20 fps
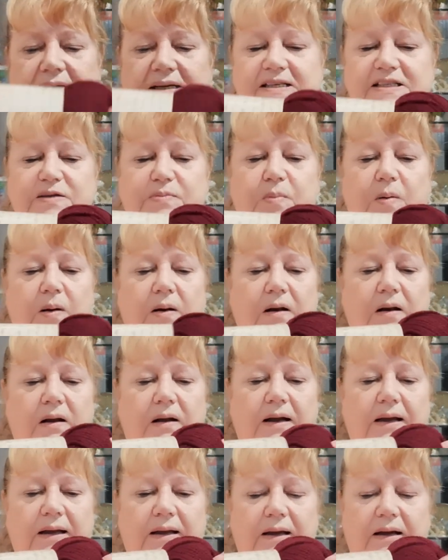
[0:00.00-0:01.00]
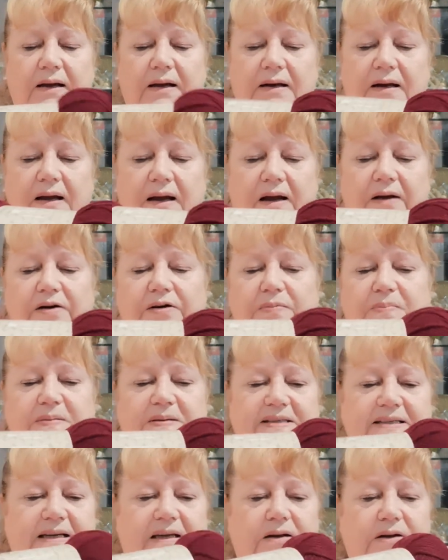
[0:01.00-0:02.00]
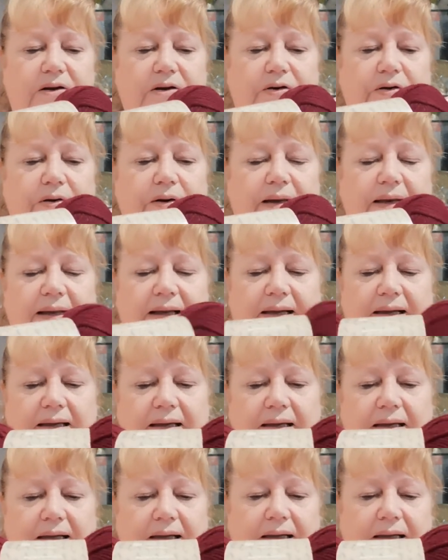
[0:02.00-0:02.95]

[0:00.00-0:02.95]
a Spotlight yarn, one hundred percent acrylic.